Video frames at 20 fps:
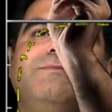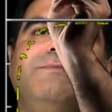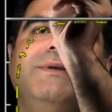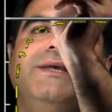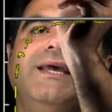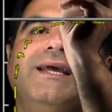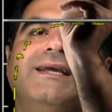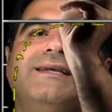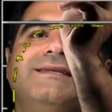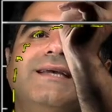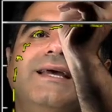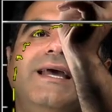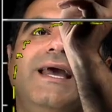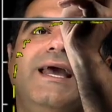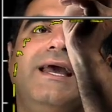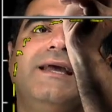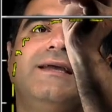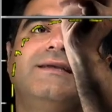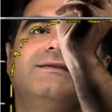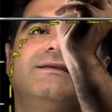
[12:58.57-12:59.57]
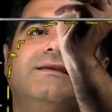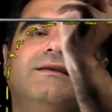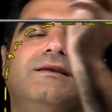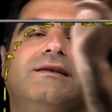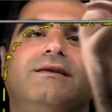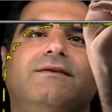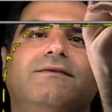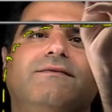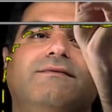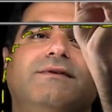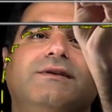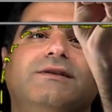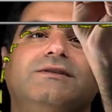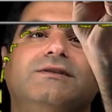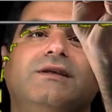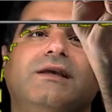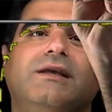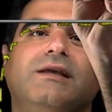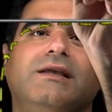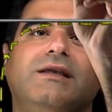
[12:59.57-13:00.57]
PXX, which
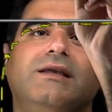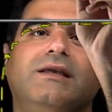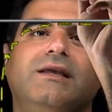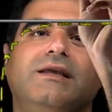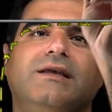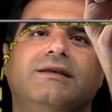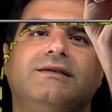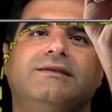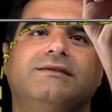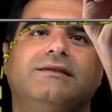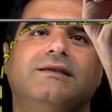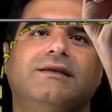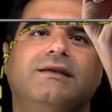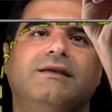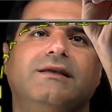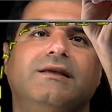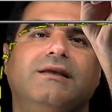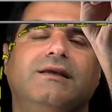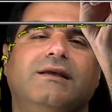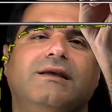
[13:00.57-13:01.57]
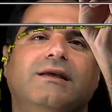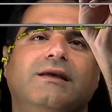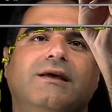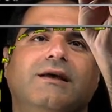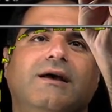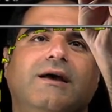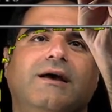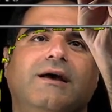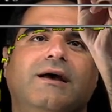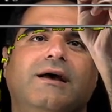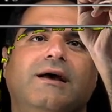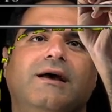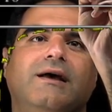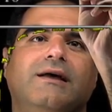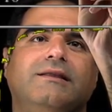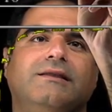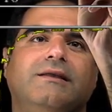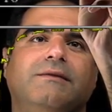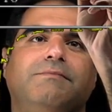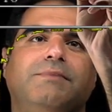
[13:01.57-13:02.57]
is
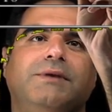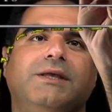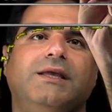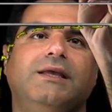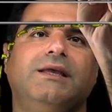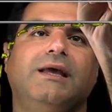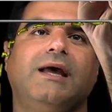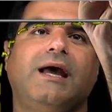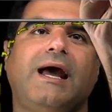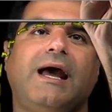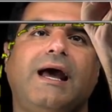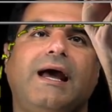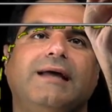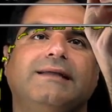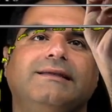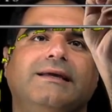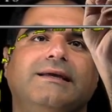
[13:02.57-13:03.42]
the P hat